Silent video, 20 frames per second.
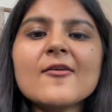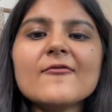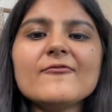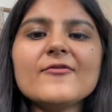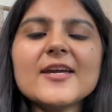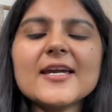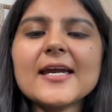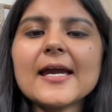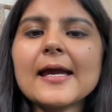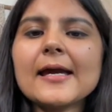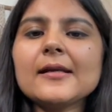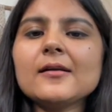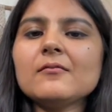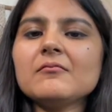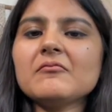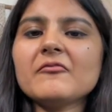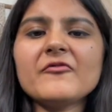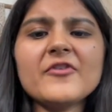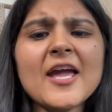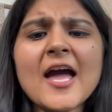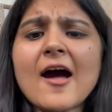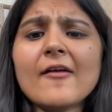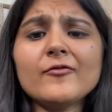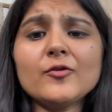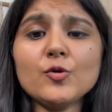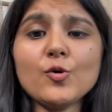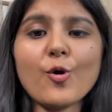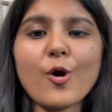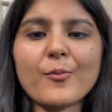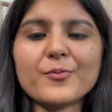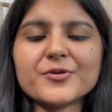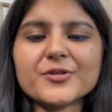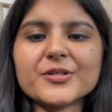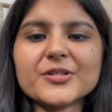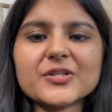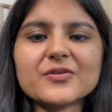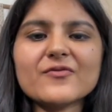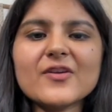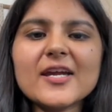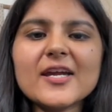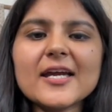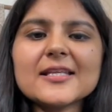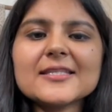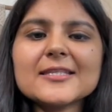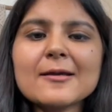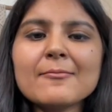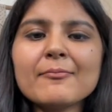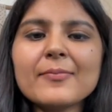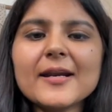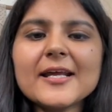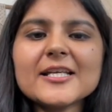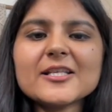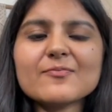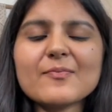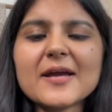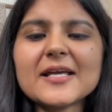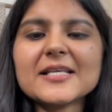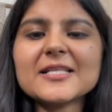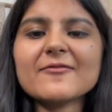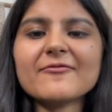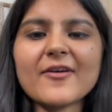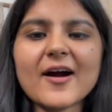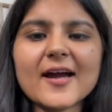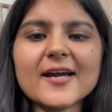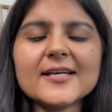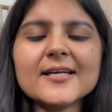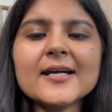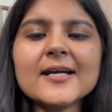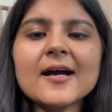we have two options. We can simply specify